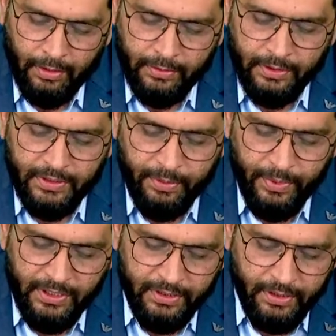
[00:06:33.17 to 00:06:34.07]
The
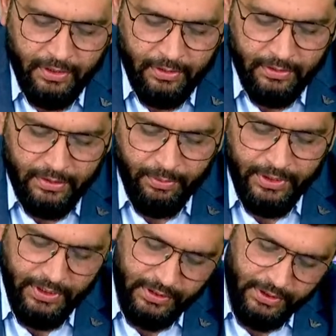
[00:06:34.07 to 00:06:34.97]

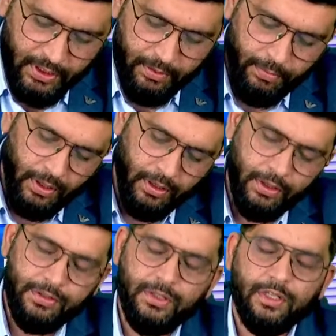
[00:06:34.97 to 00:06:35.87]
CBCS scheme
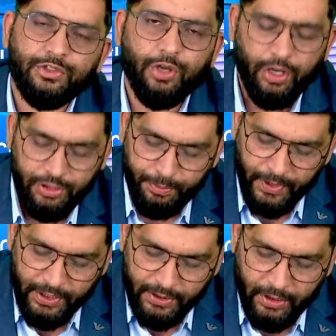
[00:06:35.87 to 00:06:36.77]
is choice
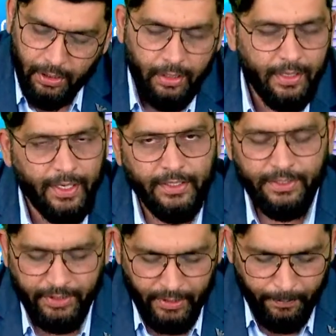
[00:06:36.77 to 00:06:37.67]
based credit
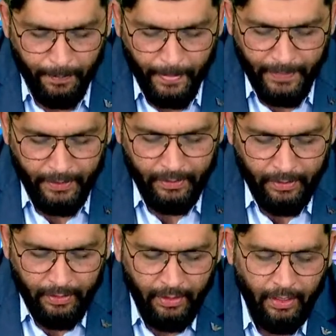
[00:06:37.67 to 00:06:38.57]
scheme,
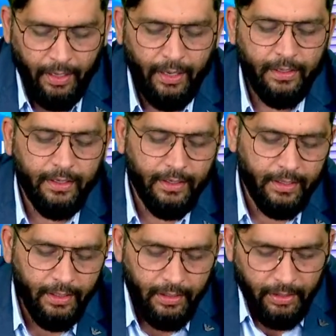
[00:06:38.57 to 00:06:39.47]
and
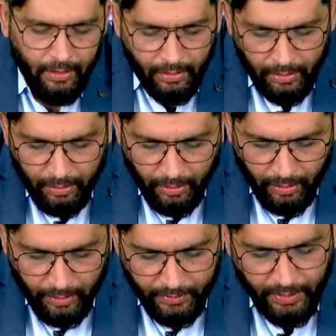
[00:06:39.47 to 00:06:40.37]
here
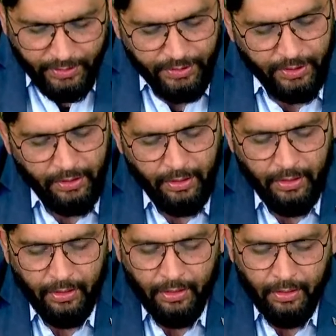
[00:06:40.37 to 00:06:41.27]
in this
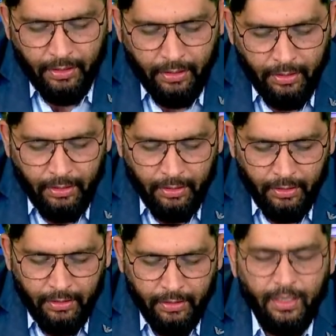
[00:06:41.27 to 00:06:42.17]

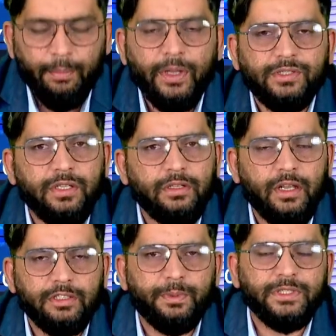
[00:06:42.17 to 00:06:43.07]
MSc,
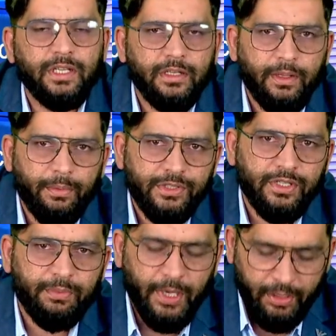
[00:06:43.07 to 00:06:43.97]
especially in MSc in
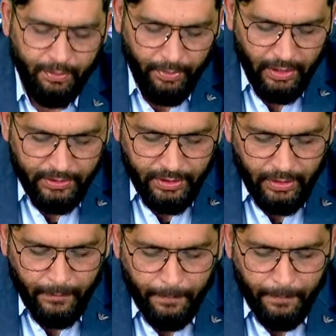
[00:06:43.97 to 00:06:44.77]
microbiology,